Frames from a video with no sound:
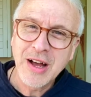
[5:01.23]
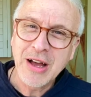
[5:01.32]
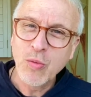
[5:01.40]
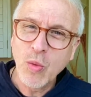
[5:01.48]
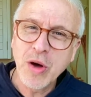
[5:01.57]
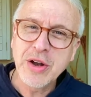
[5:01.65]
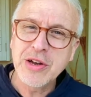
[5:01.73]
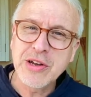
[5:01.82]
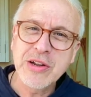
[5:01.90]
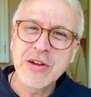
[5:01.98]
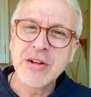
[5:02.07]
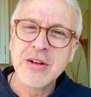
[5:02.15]
I
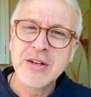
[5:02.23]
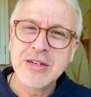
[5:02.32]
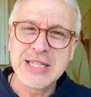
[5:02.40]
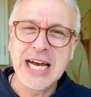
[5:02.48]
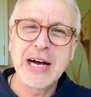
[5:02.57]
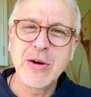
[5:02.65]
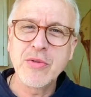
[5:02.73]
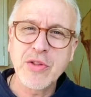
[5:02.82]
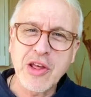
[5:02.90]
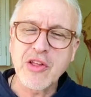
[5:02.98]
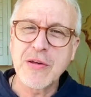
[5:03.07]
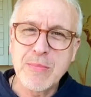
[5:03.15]
wandered down
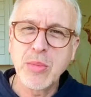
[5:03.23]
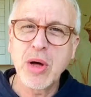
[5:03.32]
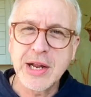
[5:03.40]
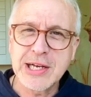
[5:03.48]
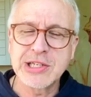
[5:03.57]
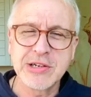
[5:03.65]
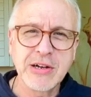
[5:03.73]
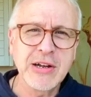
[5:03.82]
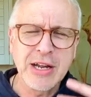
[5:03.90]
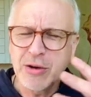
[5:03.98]
the symbolic tunnel.